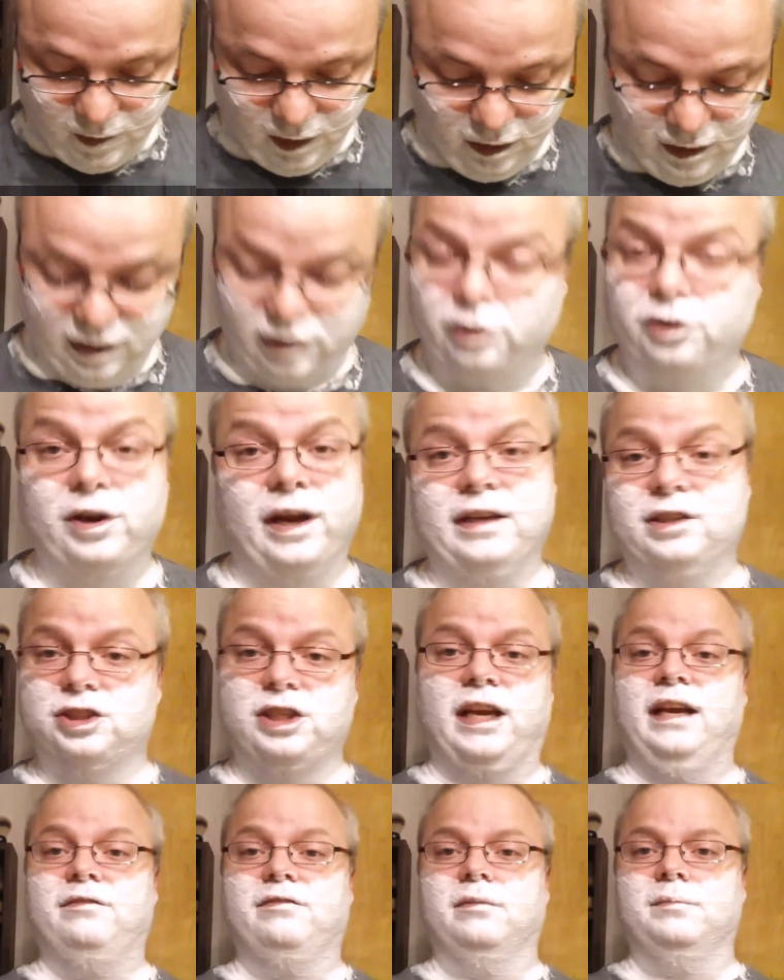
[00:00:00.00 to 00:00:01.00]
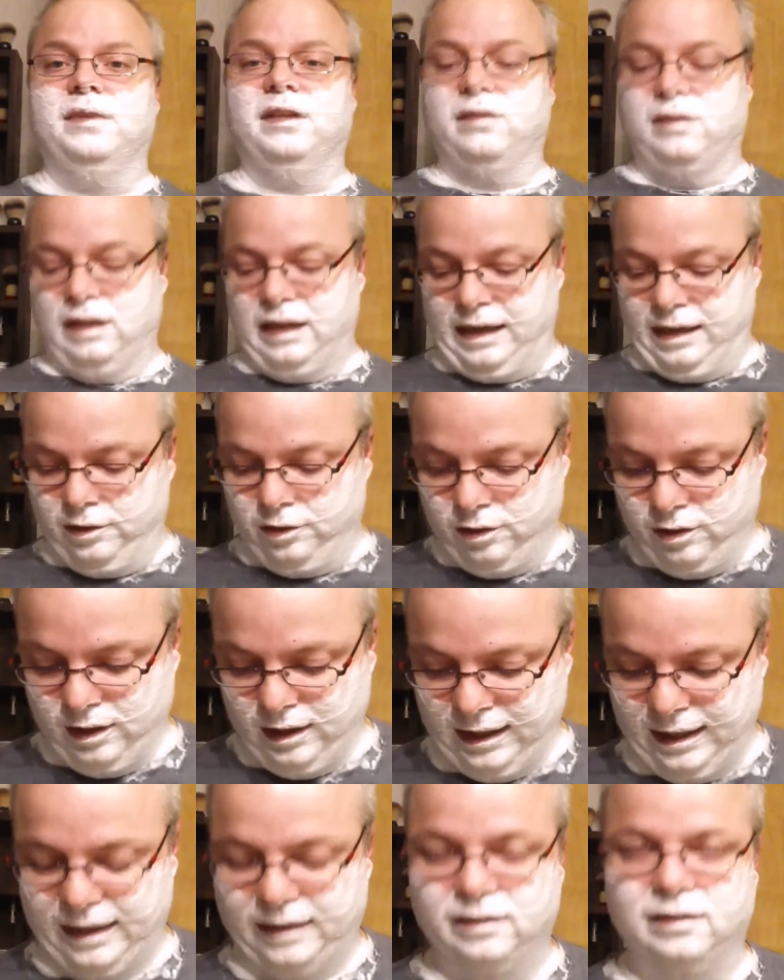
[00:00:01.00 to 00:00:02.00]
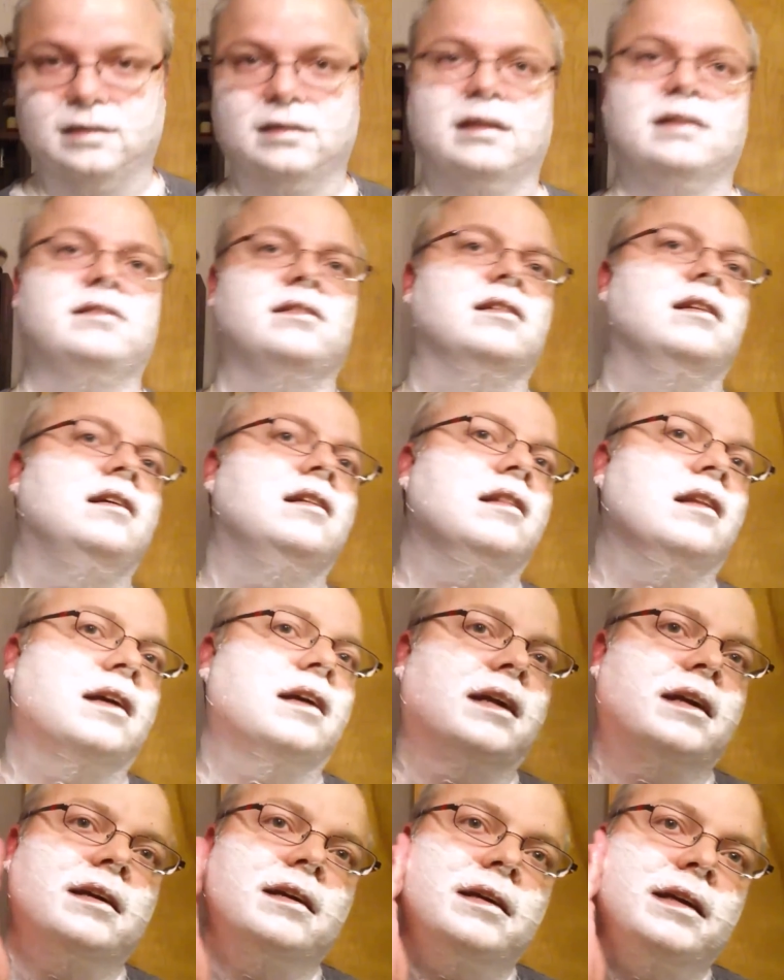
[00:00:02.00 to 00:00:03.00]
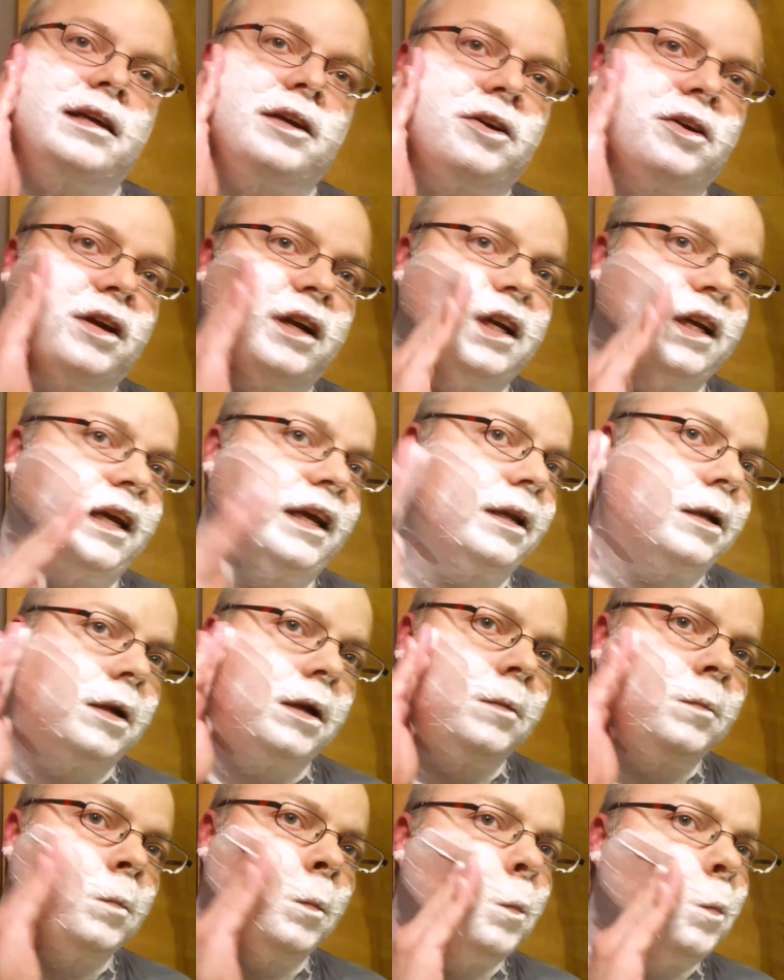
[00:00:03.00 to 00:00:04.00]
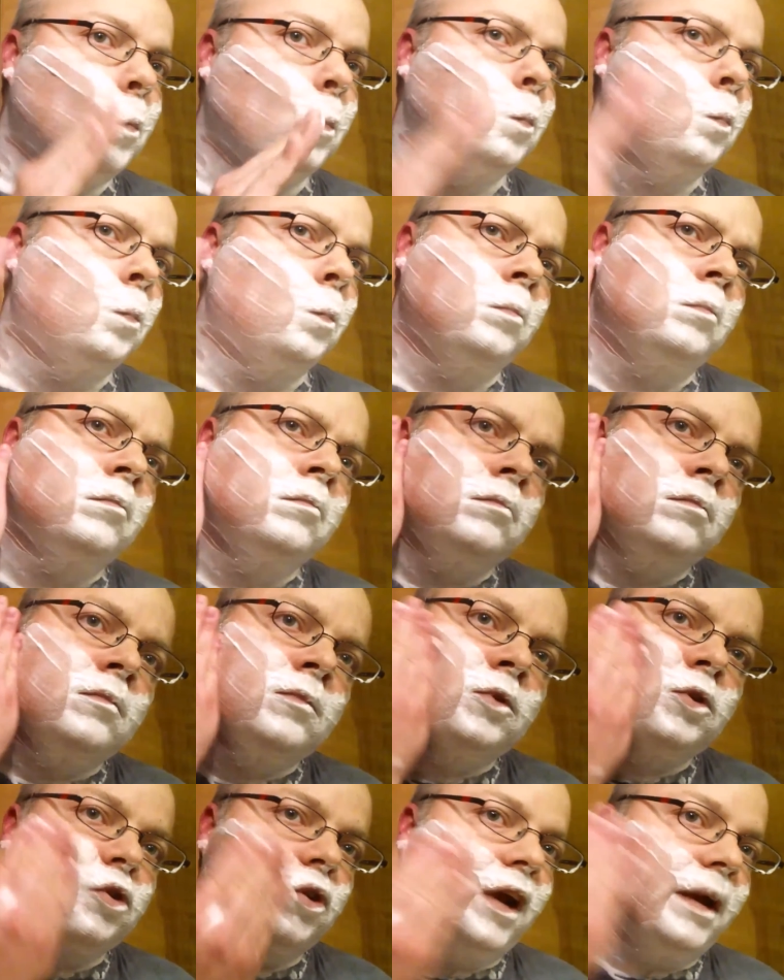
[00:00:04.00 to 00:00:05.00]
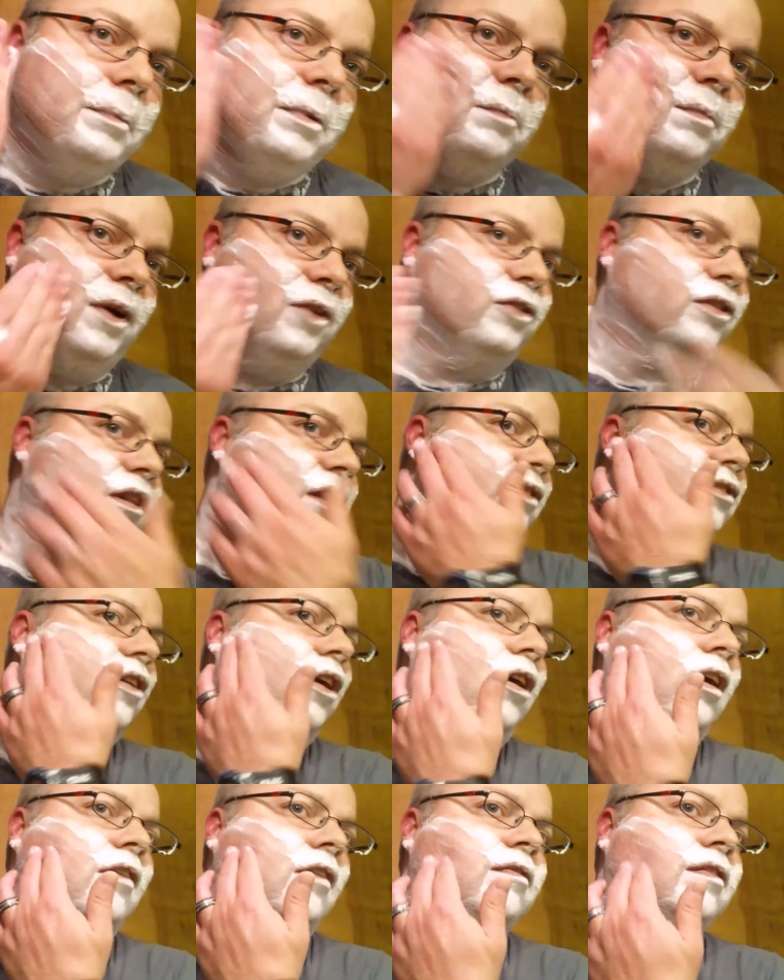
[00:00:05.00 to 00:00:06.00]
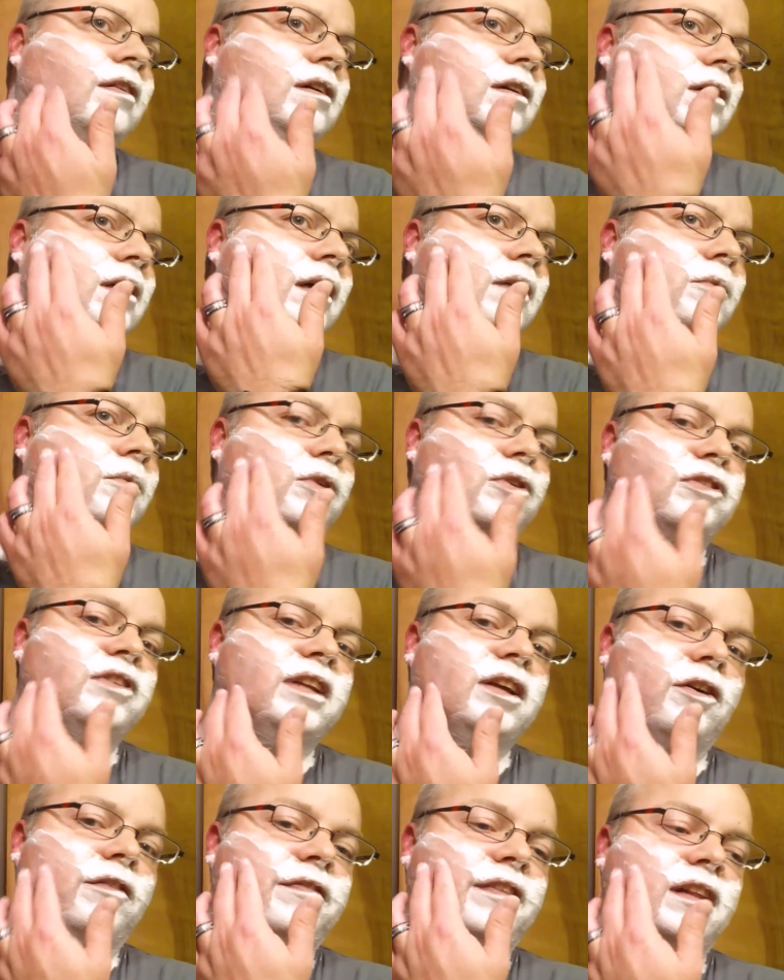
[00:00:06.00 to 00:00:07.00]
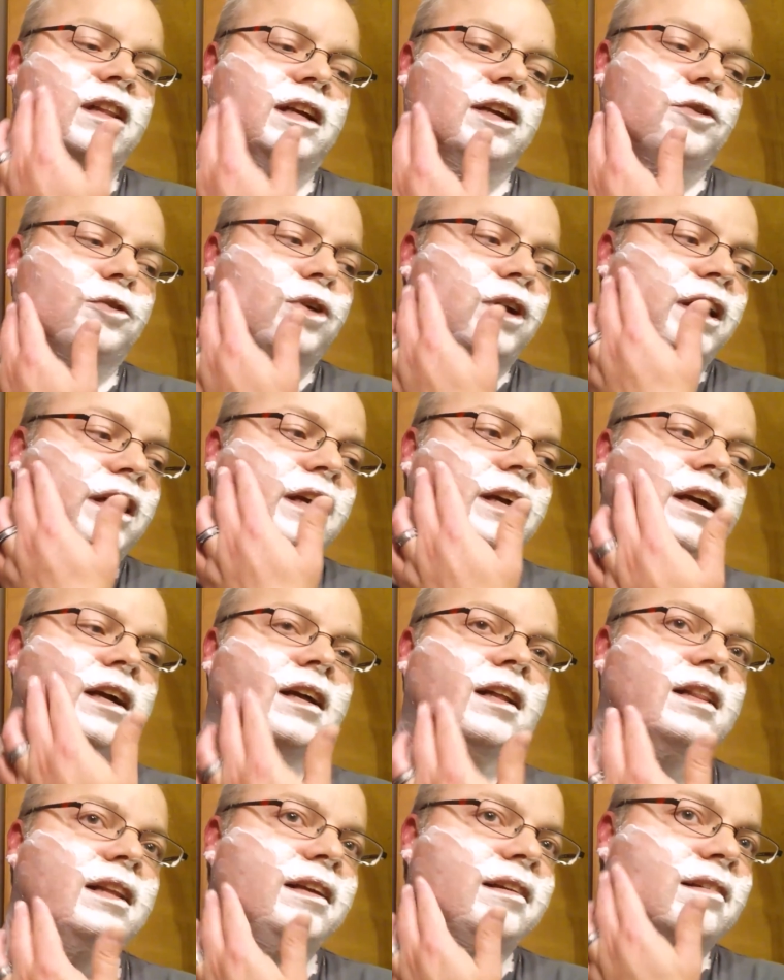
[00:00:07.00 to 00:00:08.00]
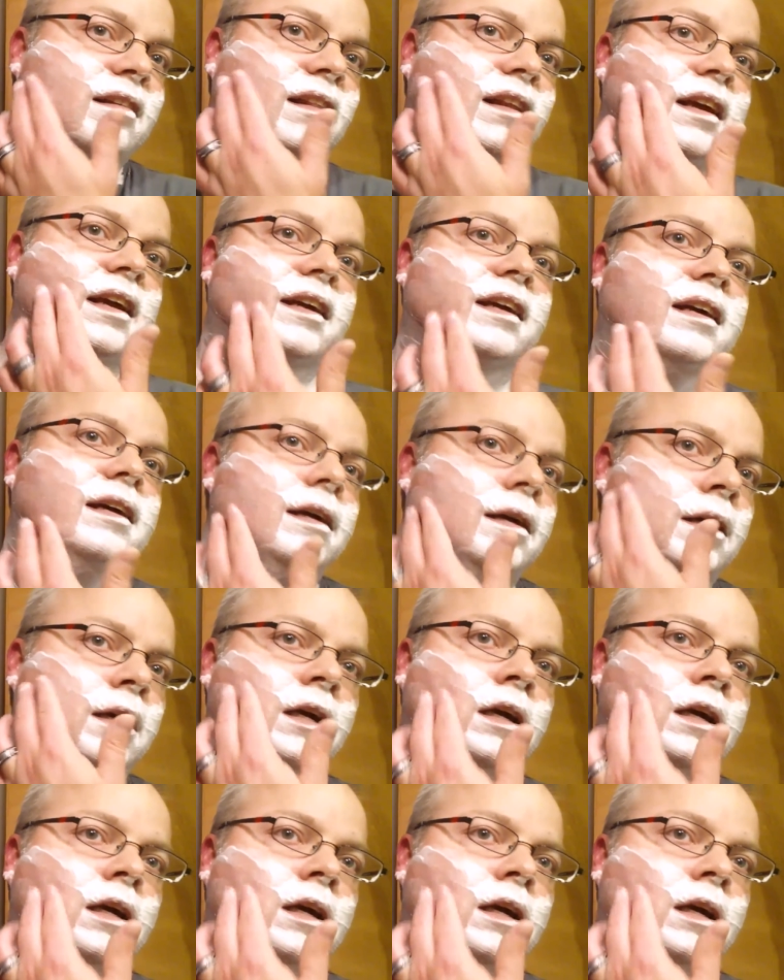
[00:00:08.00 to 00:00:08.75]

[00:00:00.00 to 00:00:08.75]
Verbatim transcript: I'll get a great shave from this lather. And let's look here again. Scraping most of this off and we're still feeling really slick.